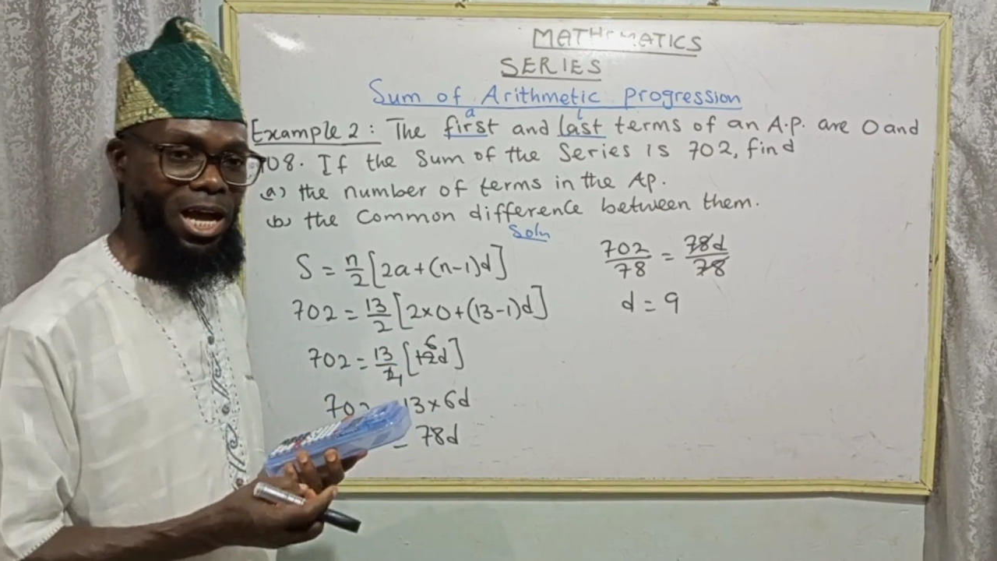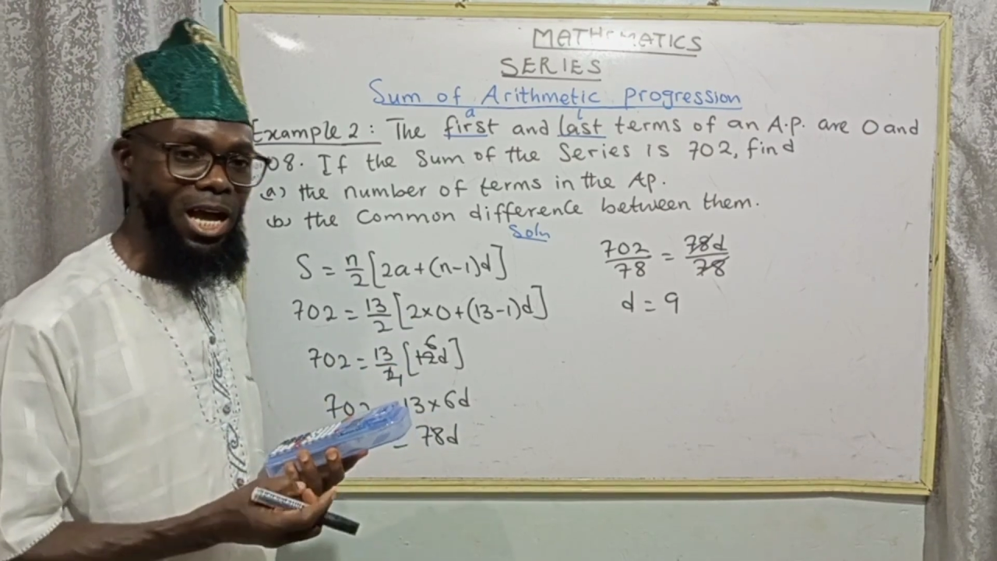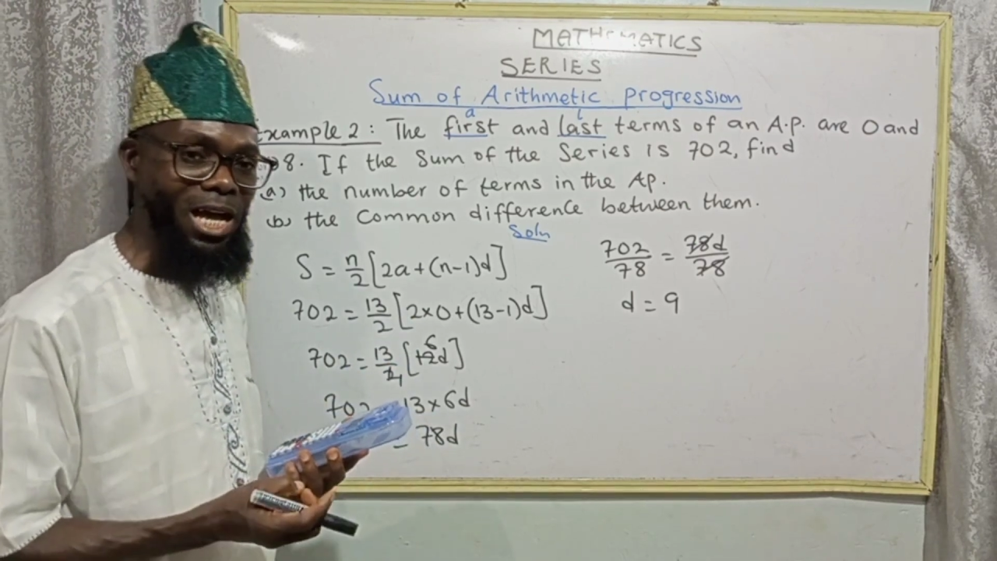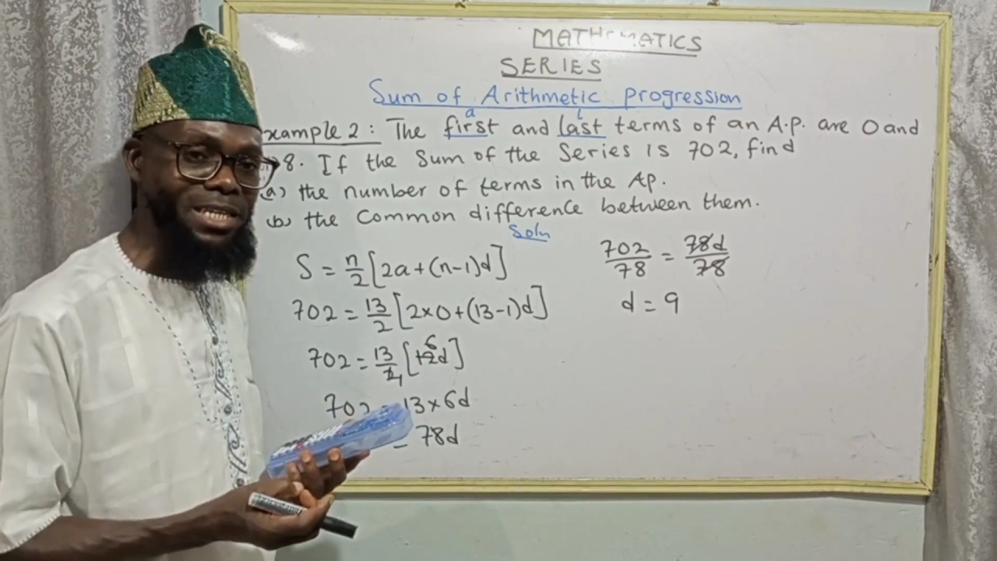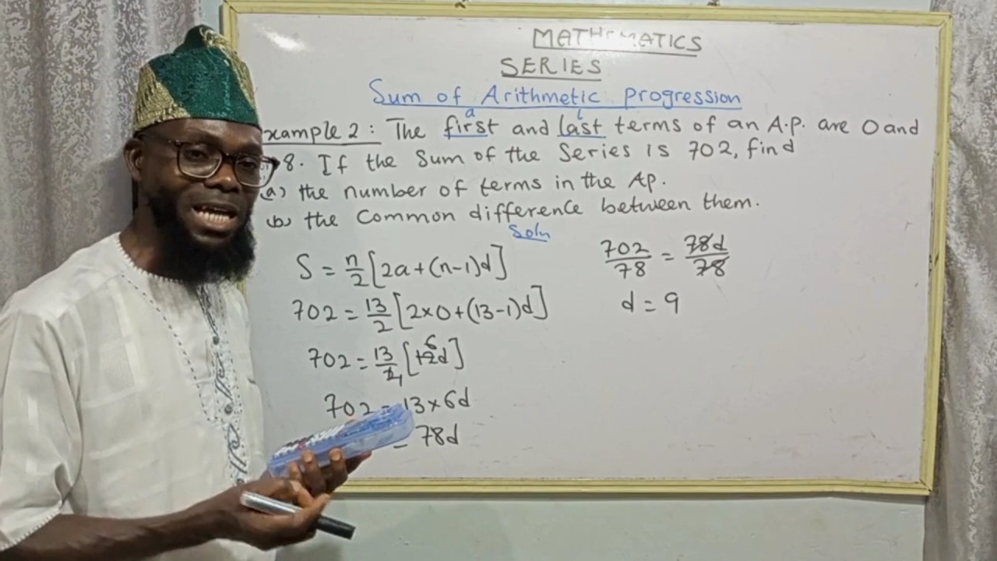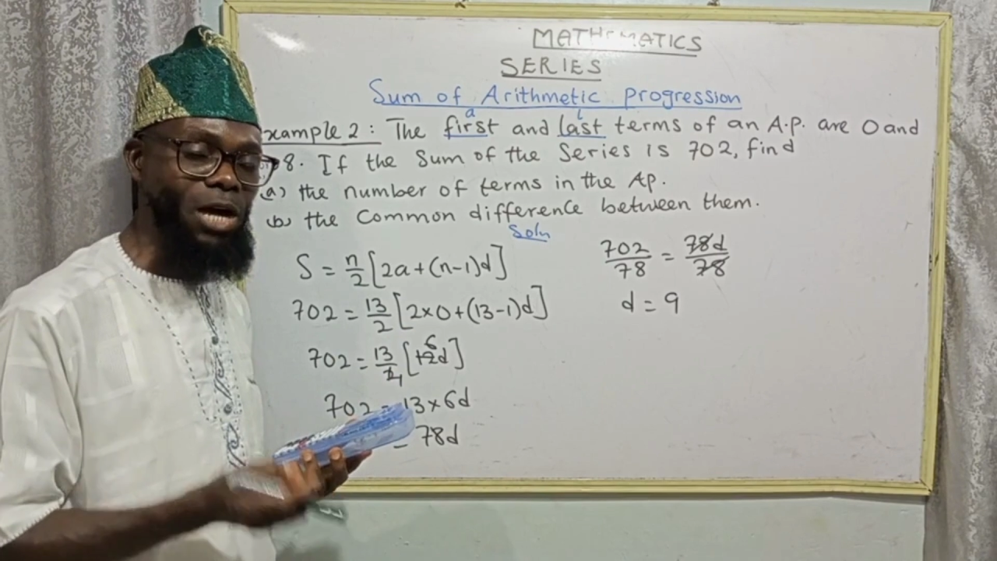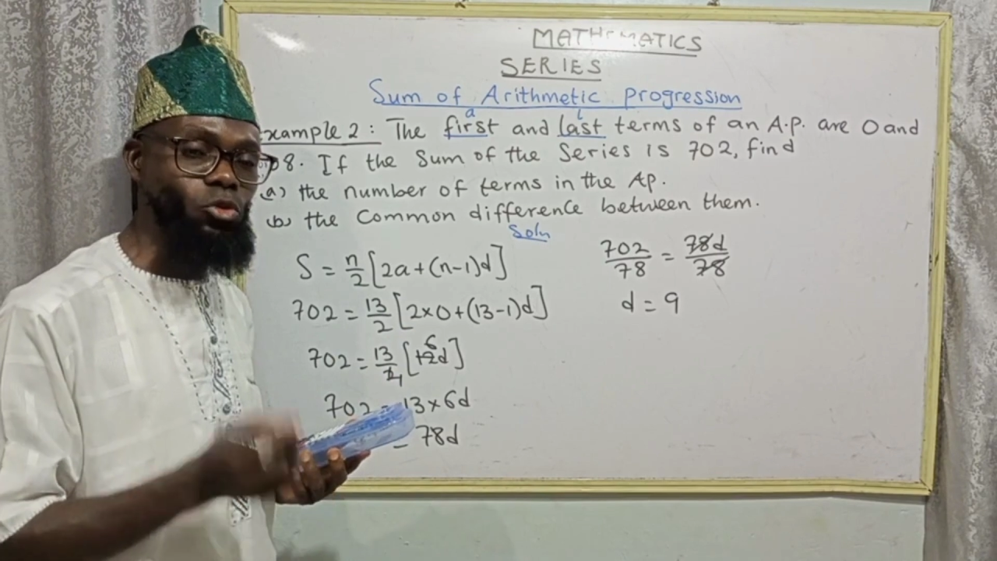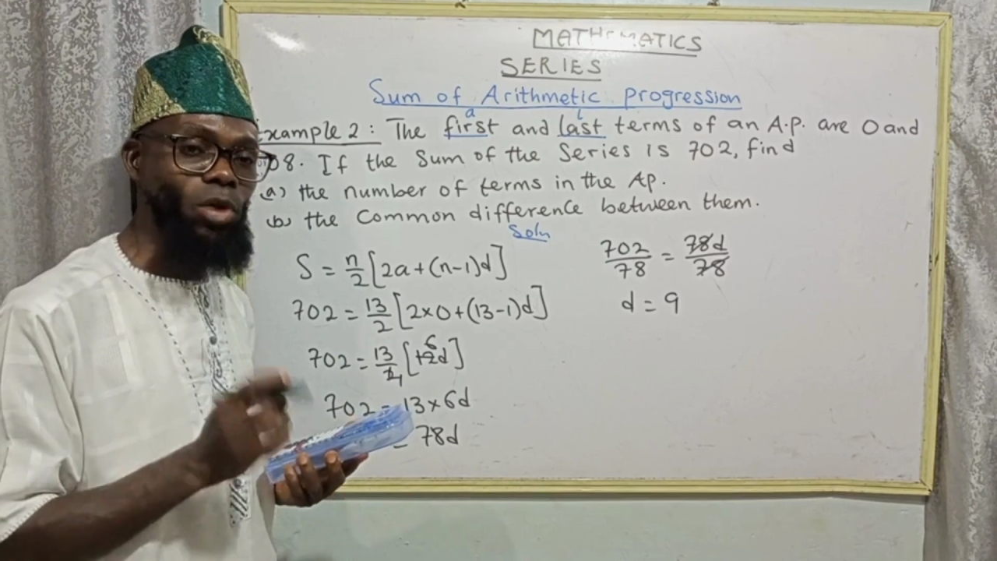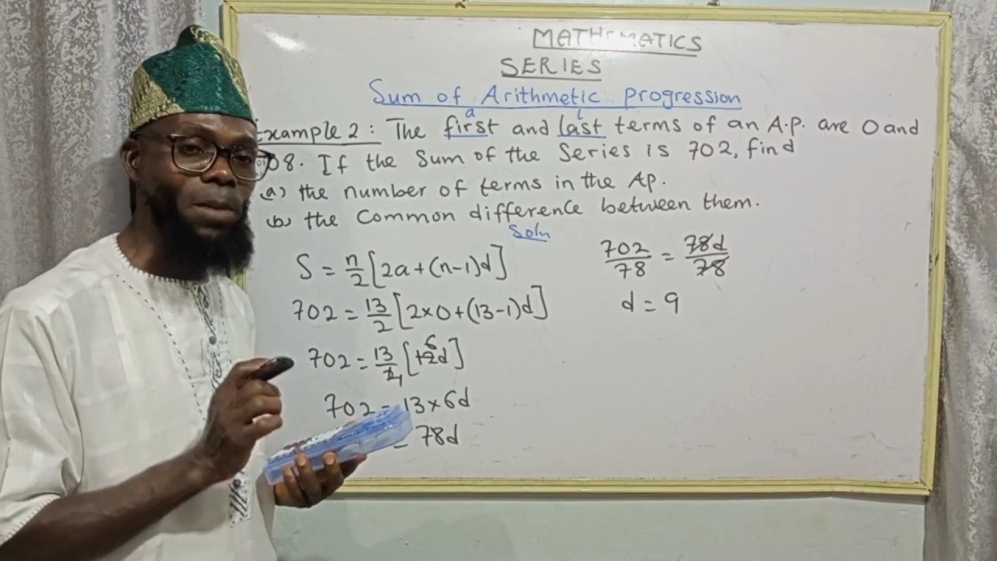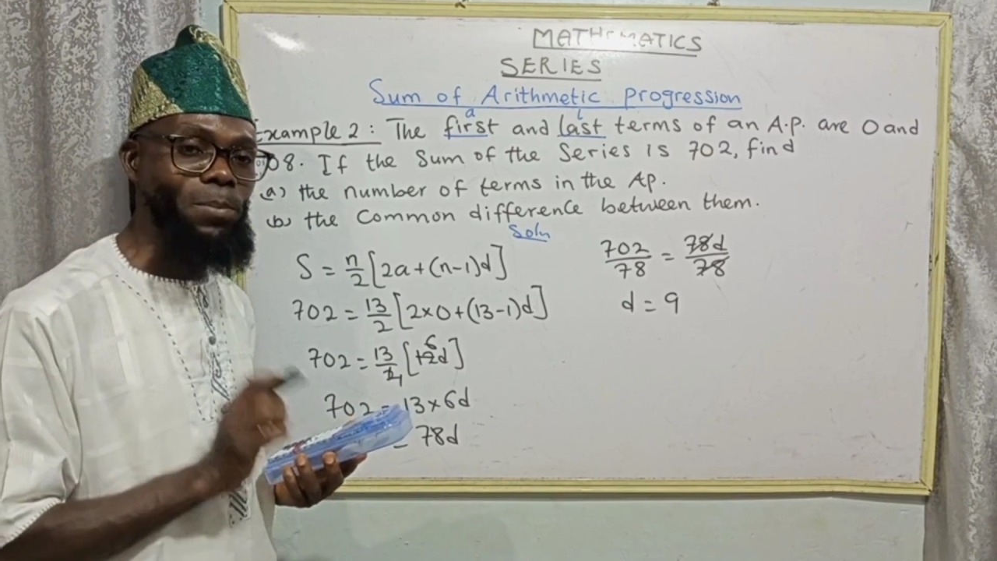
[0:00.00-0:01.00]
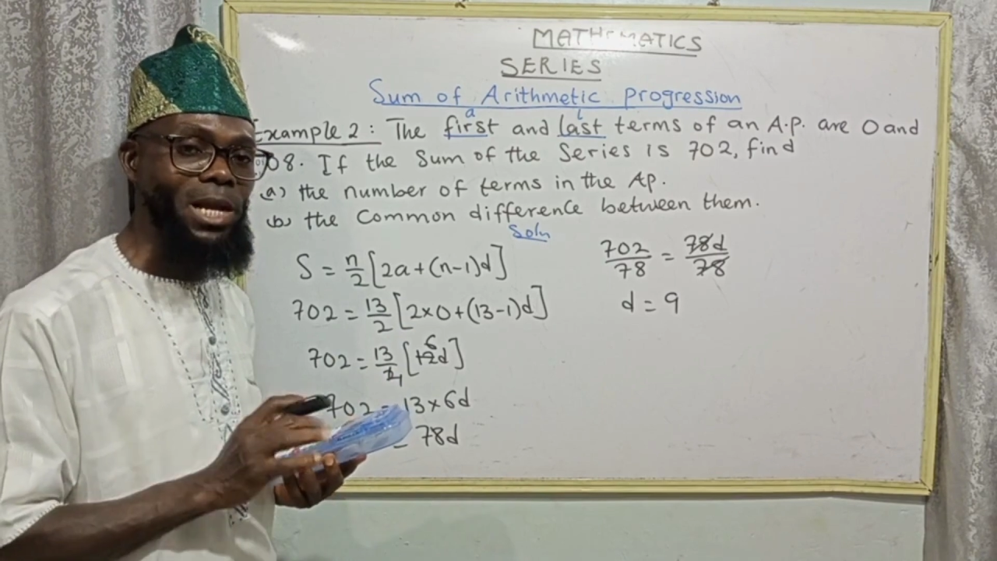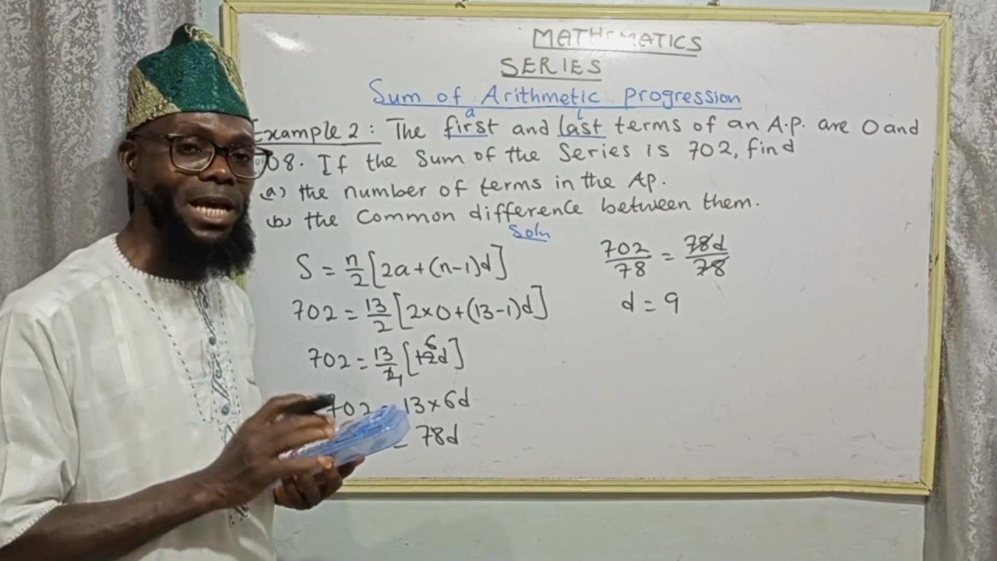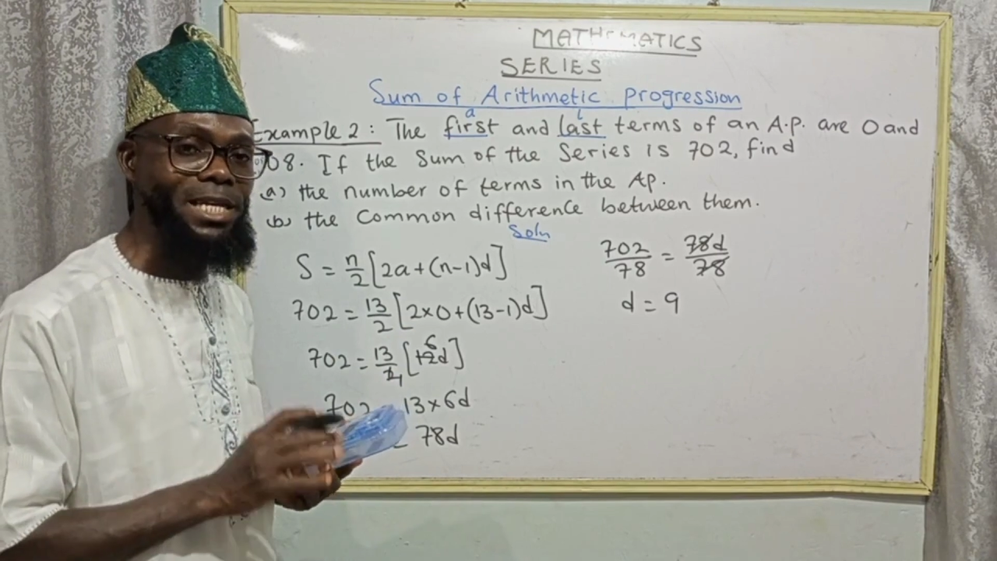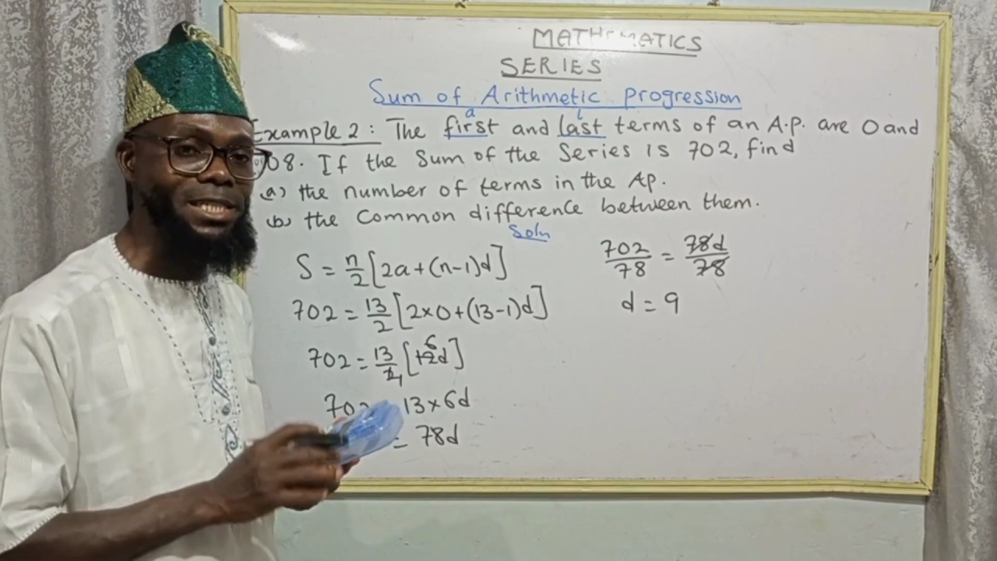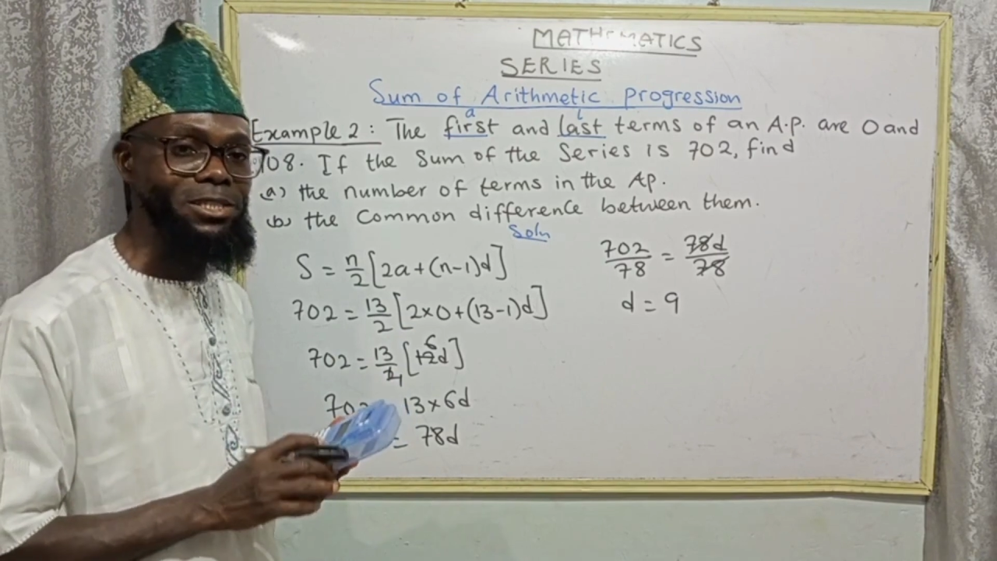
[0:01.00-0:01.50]
and how to
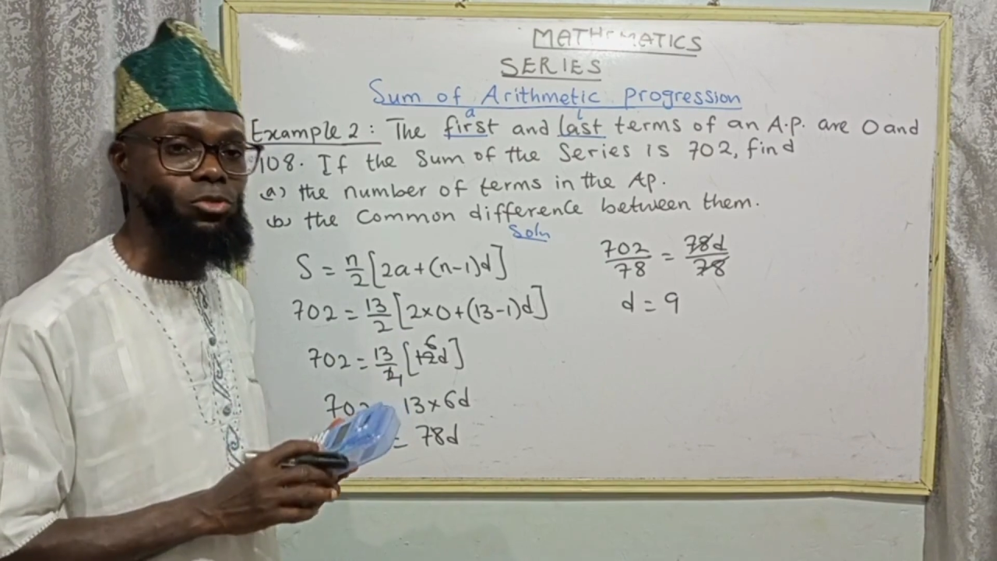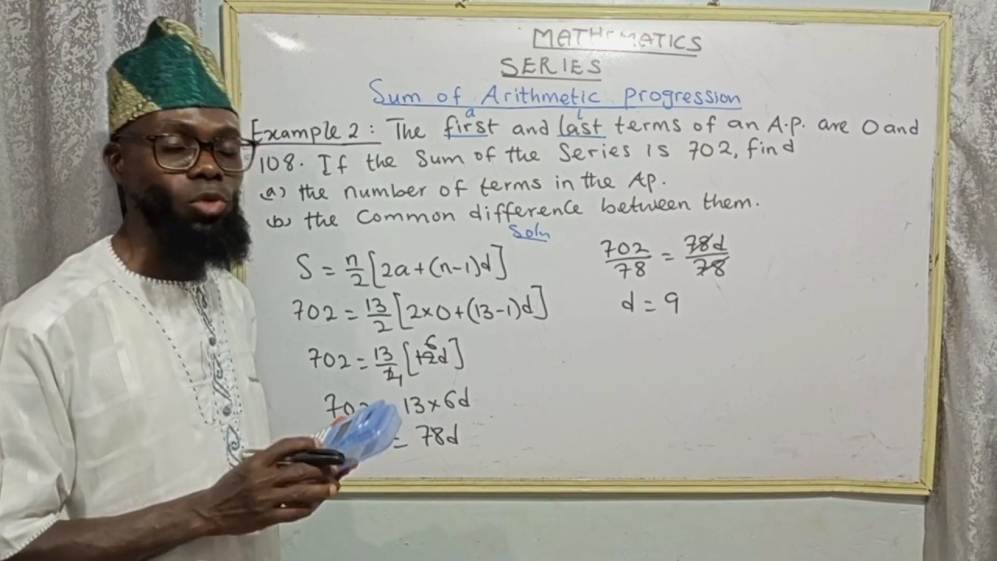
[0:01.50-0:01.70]
apply it